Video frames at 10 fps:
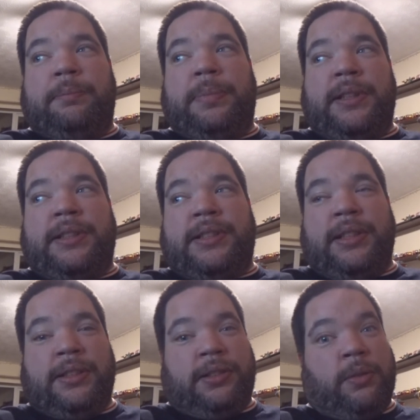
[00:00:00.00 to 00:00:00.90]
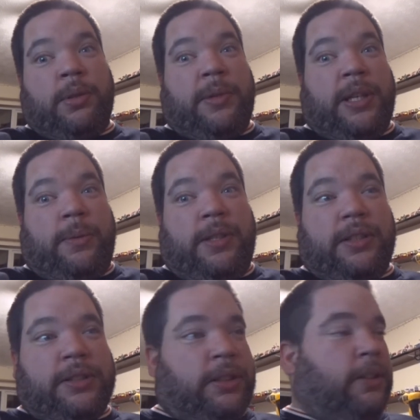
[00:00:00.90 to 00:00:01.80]
But that's the only way it
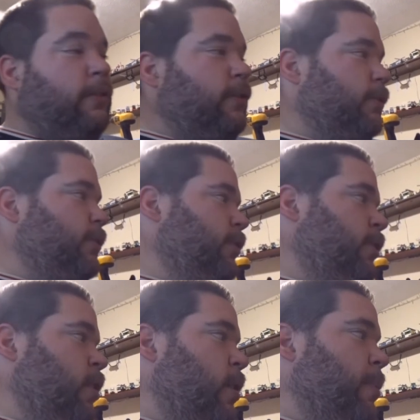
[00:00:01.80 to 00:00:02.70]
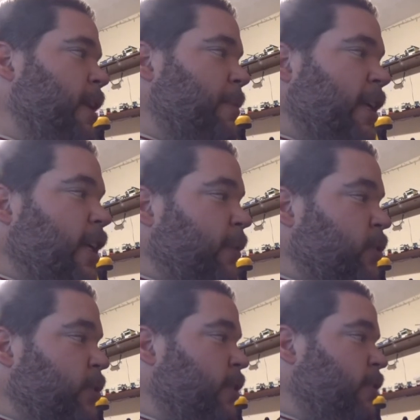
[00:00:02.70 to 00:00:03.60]
works, so I like to play my
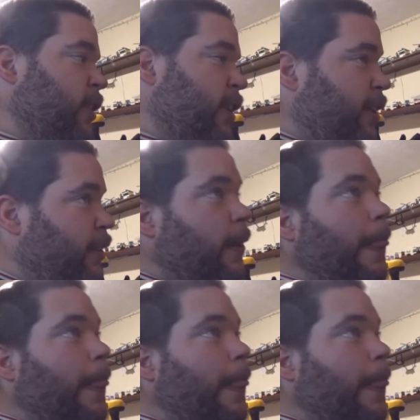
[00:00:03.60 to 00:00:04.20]
game, so I don't care.